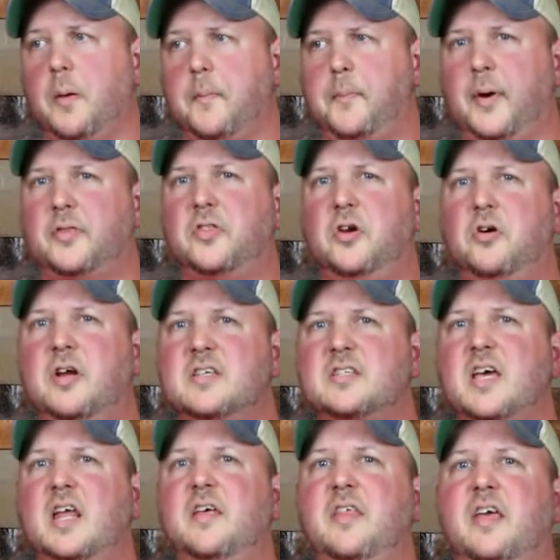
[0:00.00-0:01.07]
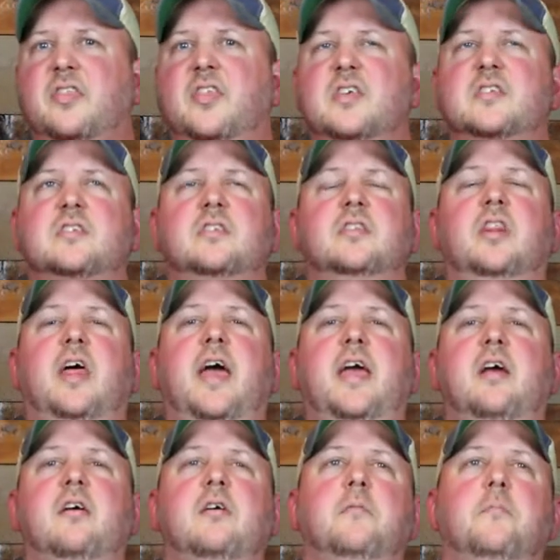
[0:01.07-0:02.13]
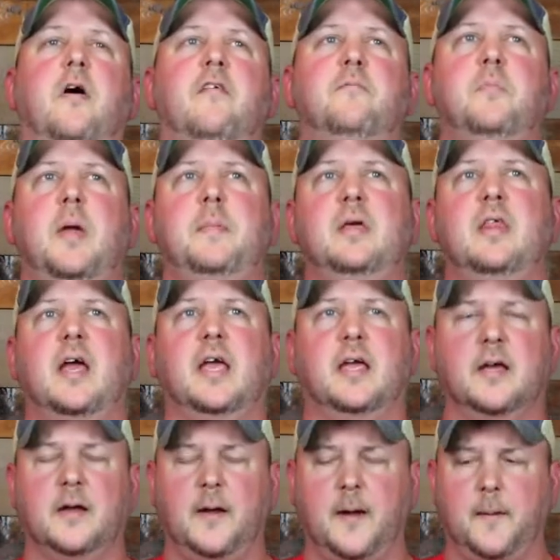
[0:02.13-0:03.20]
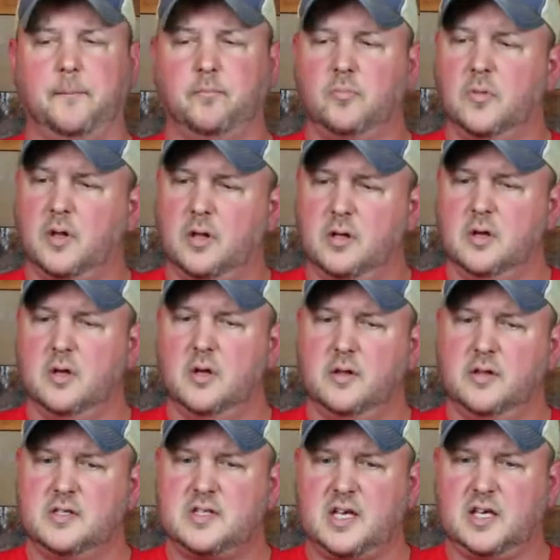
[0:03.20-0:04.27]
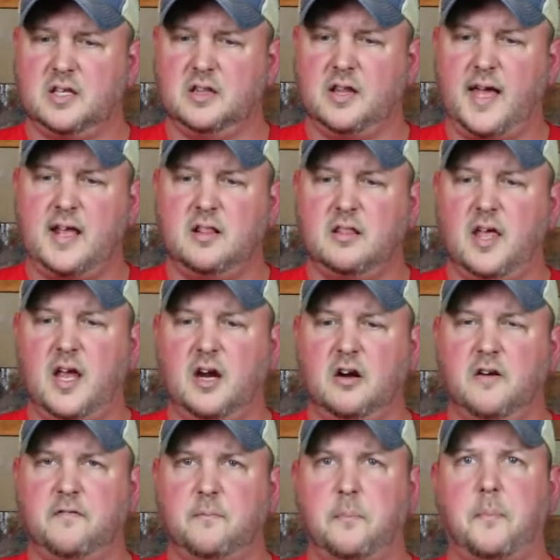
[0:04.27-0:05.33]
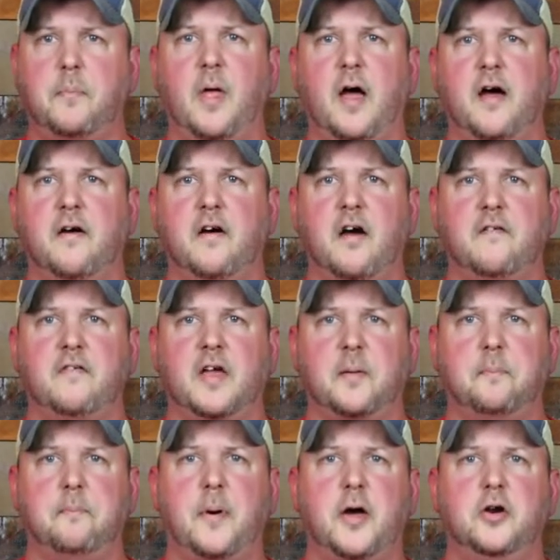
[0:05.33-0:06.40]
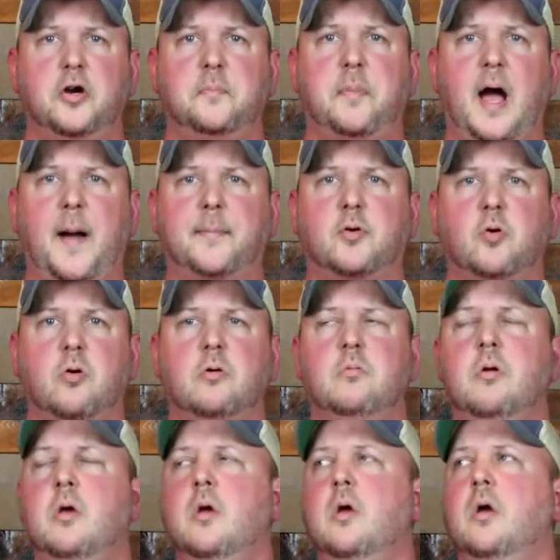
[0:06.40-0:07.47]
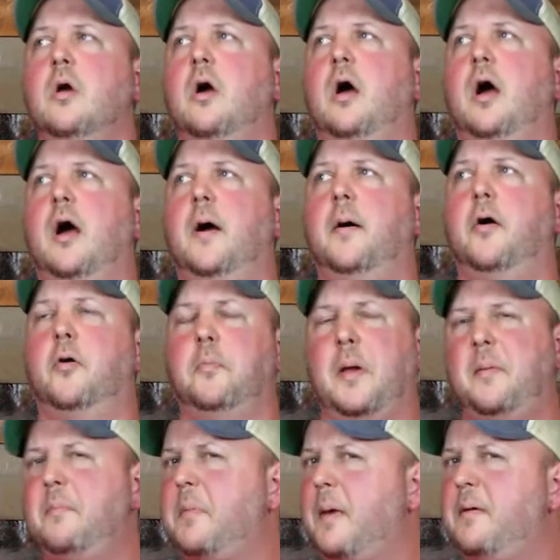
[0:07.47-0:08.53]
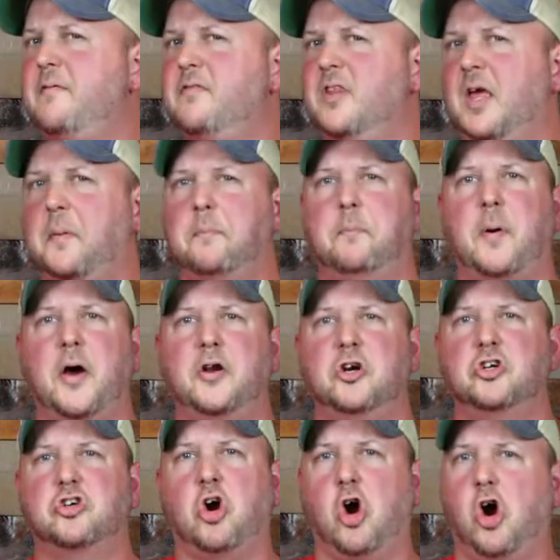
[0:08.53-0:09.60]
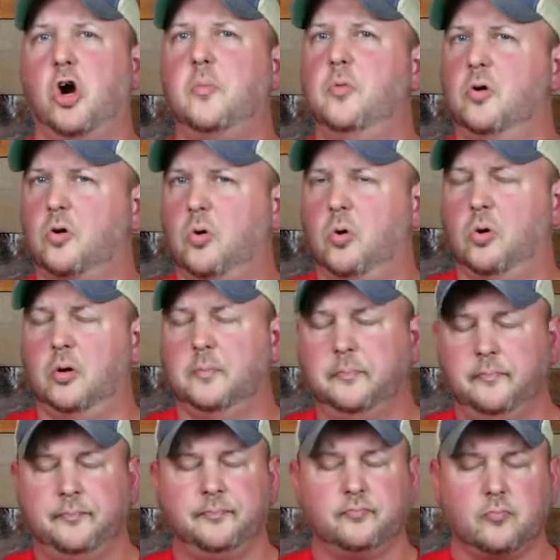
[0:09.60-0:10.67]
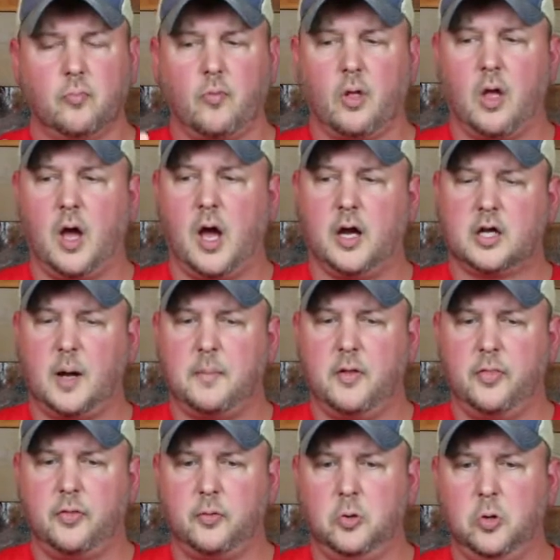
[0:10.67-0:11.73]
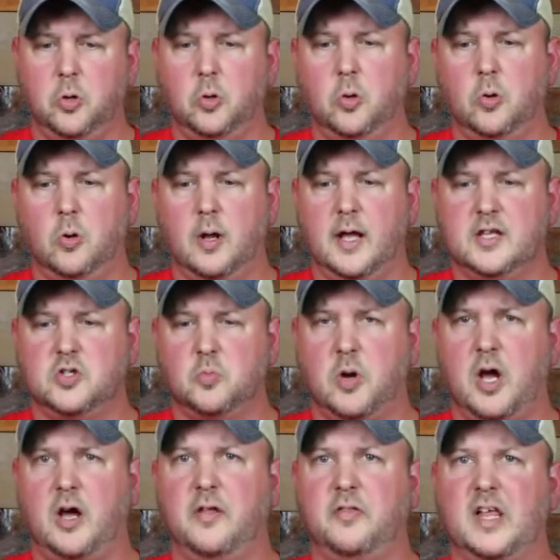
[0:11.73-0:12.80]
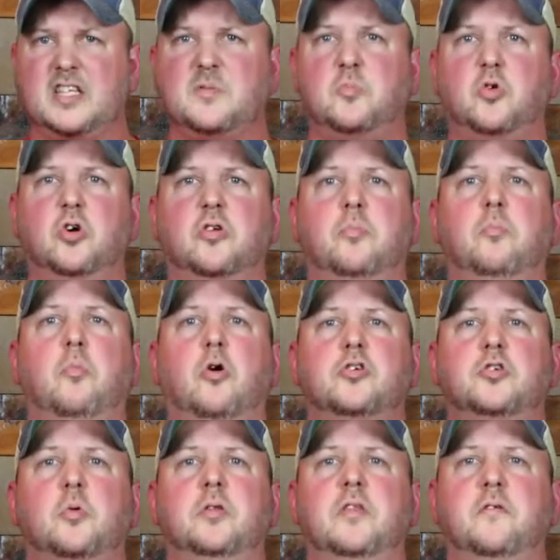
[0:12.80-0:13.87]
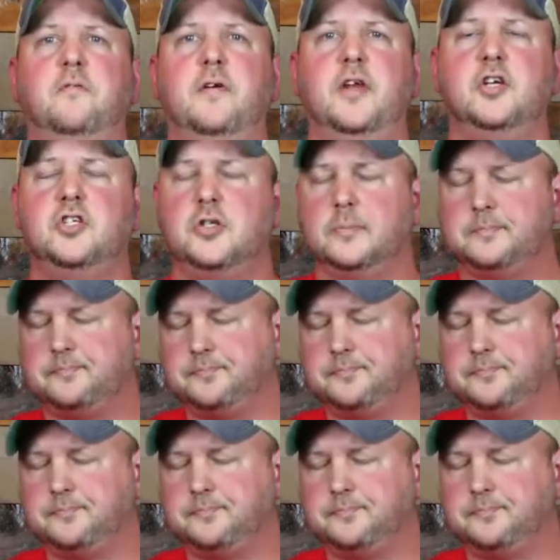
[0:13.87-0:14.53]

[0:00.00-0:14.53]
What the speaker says: but there is kind of like this layer of maybe like this like light layer of like buttered popcorn, or maybe even like buttered caramel corn coming through as well, and that's more so on the finish.